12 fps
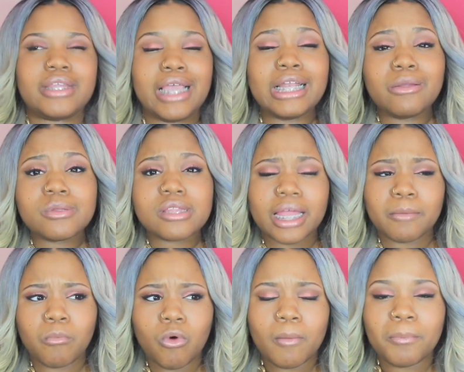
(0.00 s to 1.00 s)
and it was like
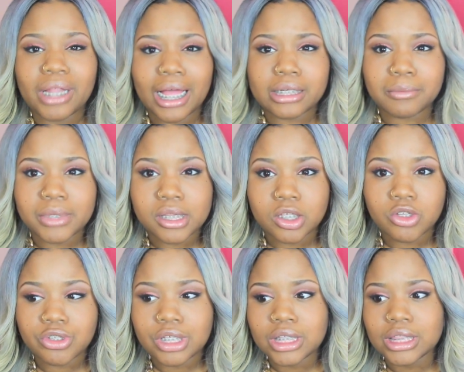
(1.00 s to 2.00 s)
more platinum and
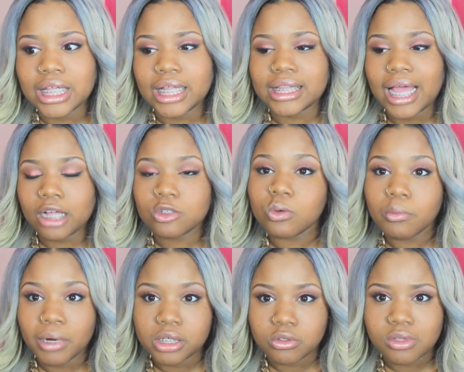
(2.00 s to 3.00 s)
613 than the actual
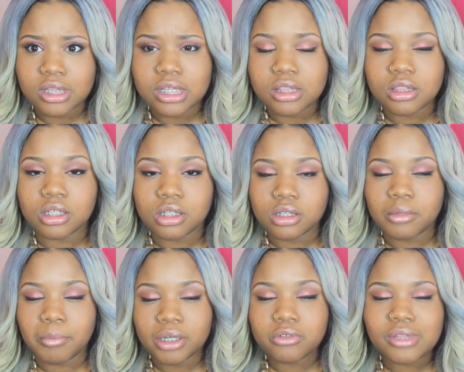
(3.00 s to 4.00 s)
bundles, because the
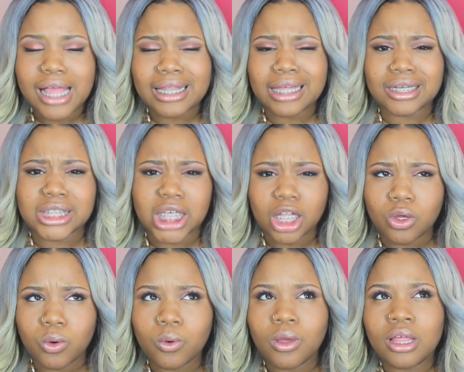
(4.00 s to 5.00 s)
bundles had like a
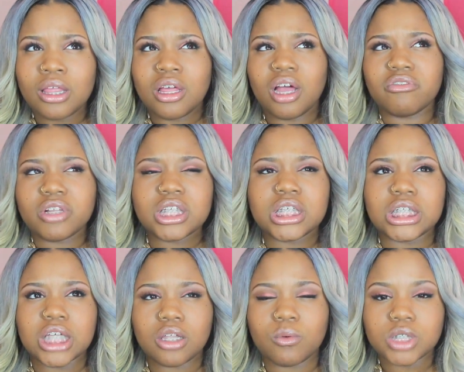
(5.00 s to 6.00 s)
really
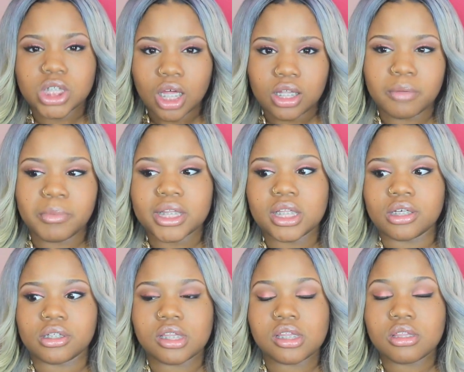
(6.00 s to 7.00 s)
yellowish color, but
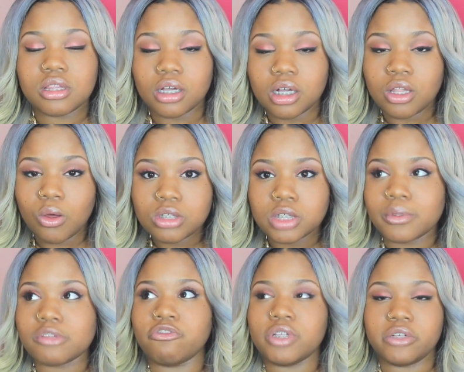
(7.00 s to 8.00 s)
the closure
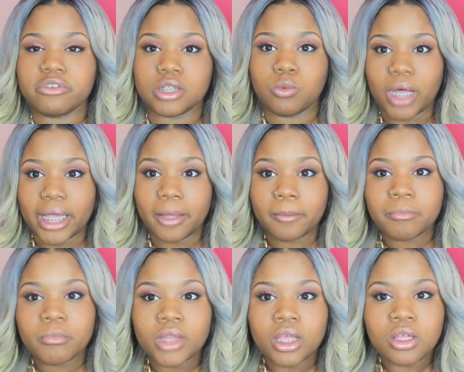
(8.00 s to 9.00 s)
was really white.
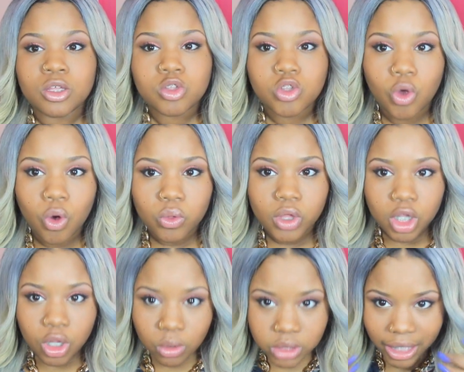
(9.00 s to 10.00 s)
So the
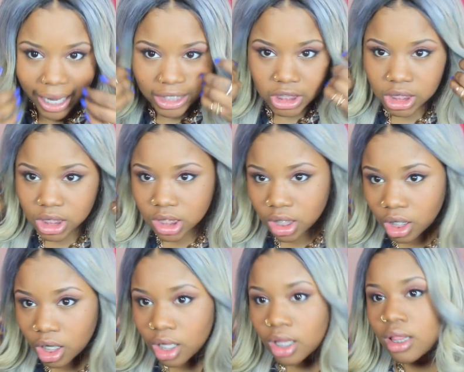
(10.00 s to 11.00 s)
closure actually
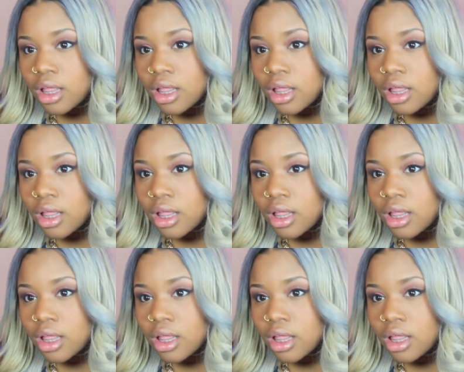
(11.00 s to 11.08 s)
took